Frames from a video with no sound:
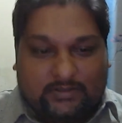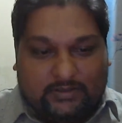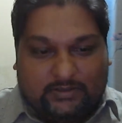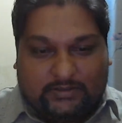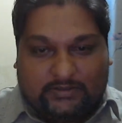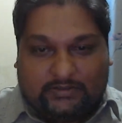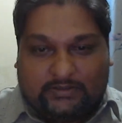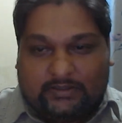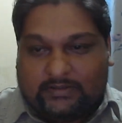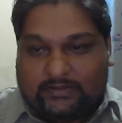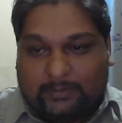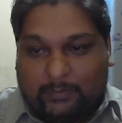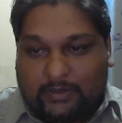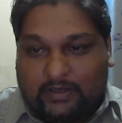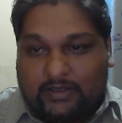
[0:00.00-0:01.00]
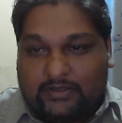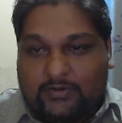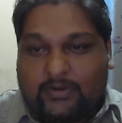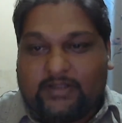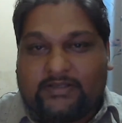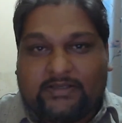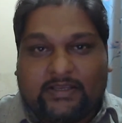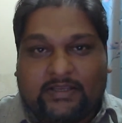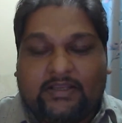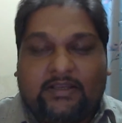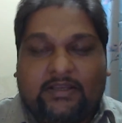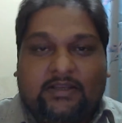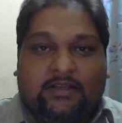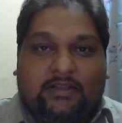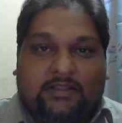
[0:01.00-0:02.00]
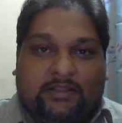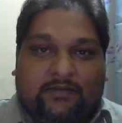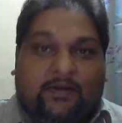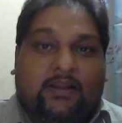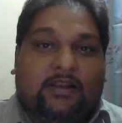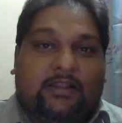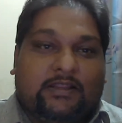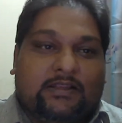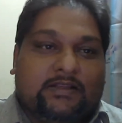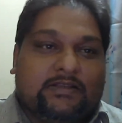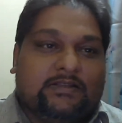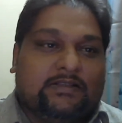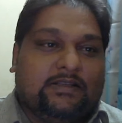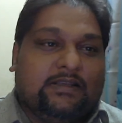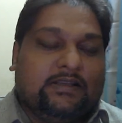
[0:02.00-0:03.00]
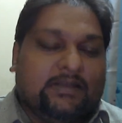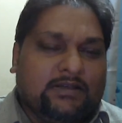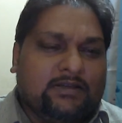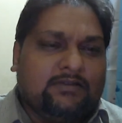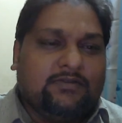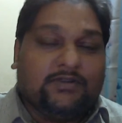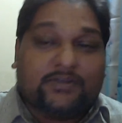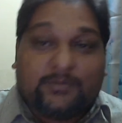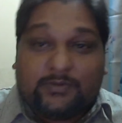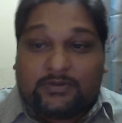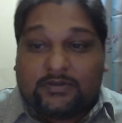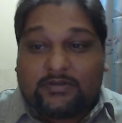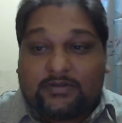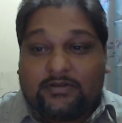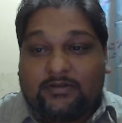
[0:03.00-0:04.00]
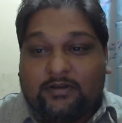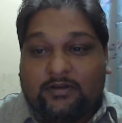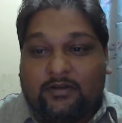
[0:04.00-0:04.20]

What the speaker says: It's similar. You can say Diwali is the Indian Christmas,